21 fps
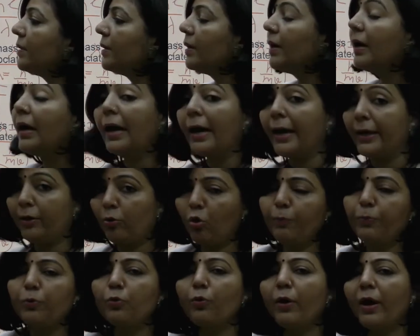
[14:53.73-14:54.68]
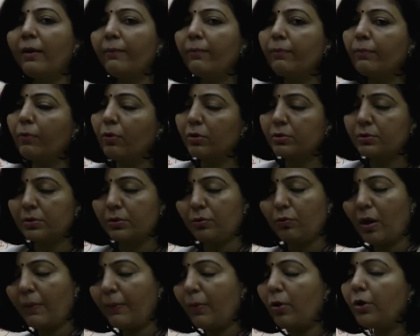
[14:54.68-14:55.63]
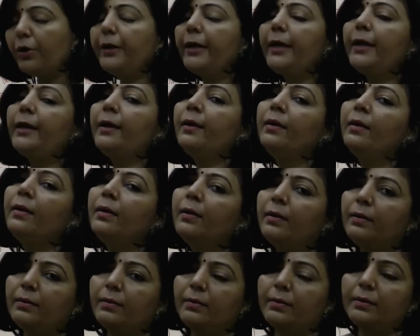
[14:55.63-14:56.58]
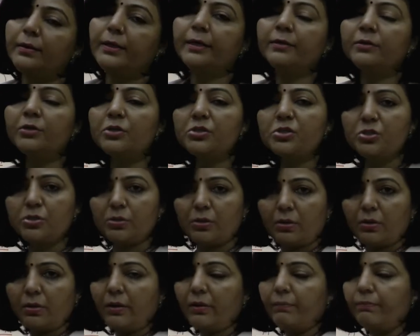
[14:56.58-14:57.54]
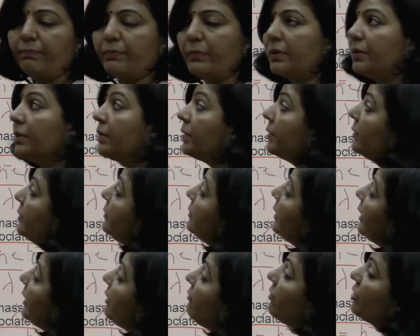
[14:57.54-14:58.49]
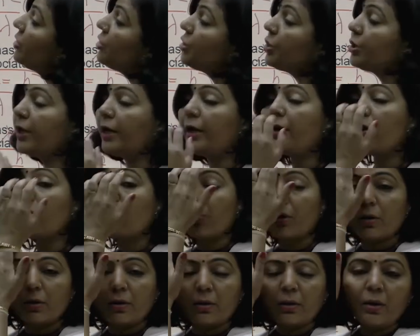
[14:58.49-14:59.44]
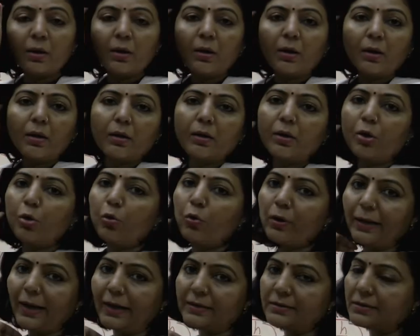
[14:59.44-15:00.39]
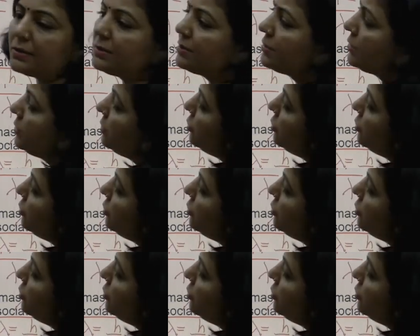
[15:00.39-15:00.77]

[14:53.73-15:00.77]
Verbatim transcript: Uh, I hope you have you have already uh, done this uh, um, uh derivation in your uh, uh, lower classes.